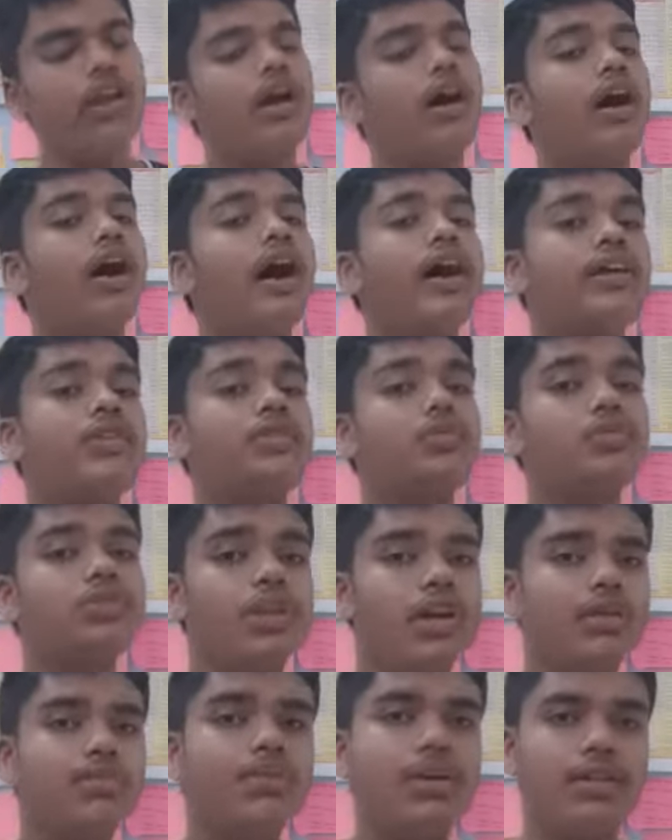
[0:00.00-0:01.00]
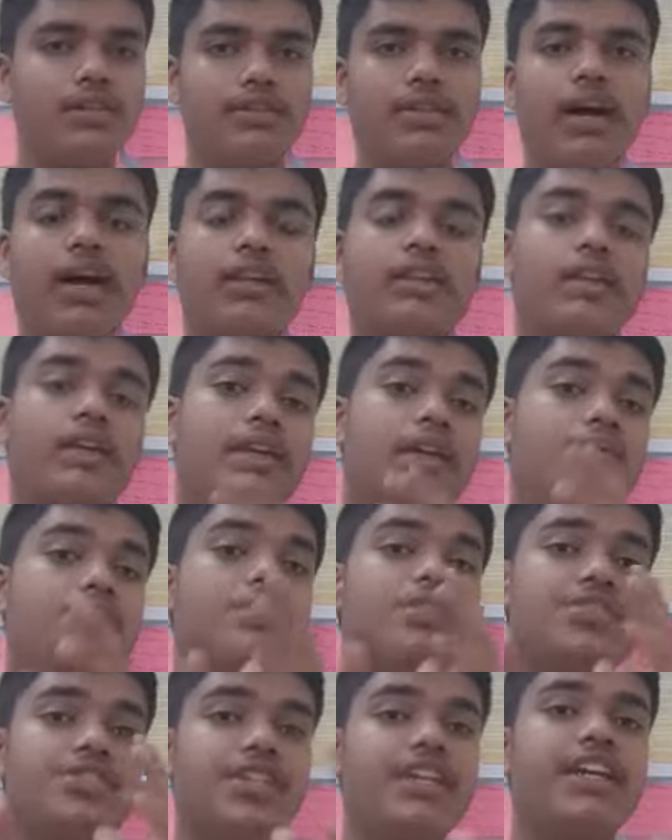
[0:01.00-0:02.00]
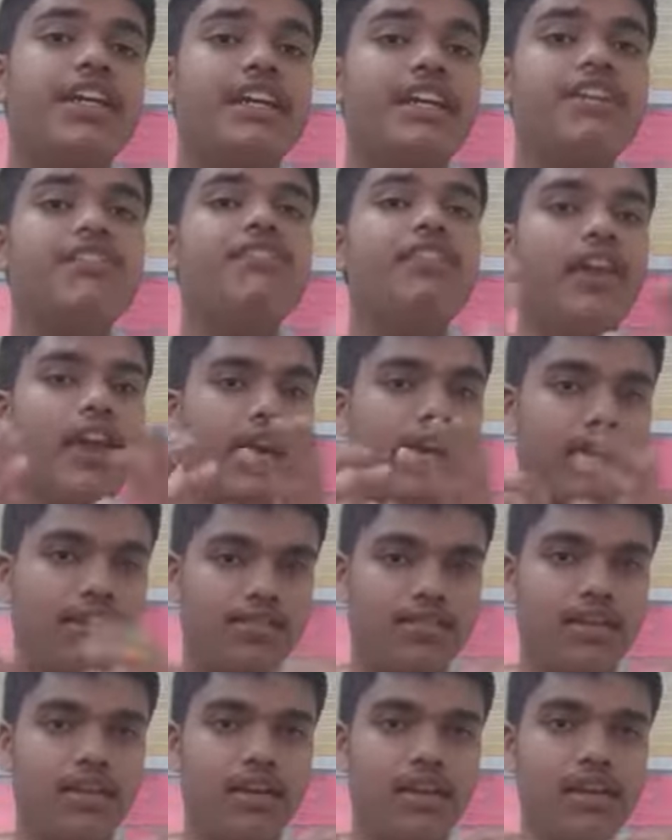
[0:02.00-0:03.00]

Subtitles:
Isothermals are the imaginative lines